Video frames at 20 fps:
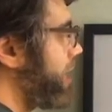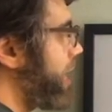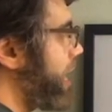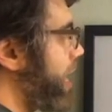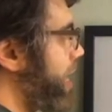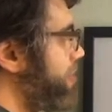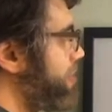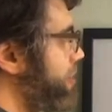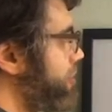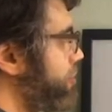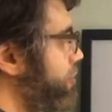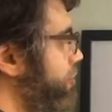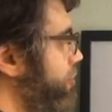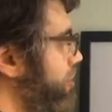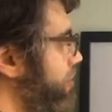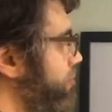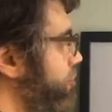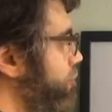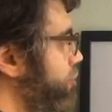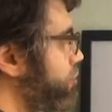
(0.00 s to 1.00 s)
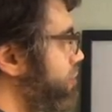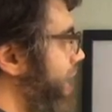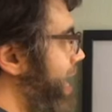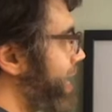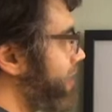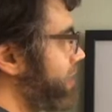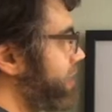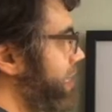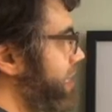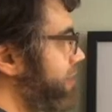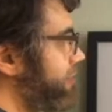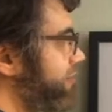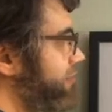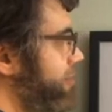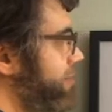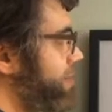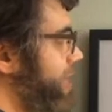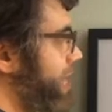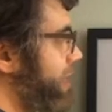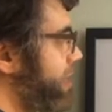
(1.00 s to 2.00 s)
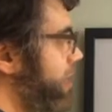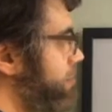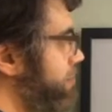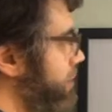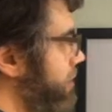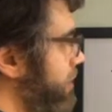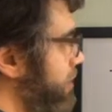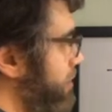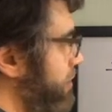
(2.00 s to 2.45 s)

and then you subtract it from that number,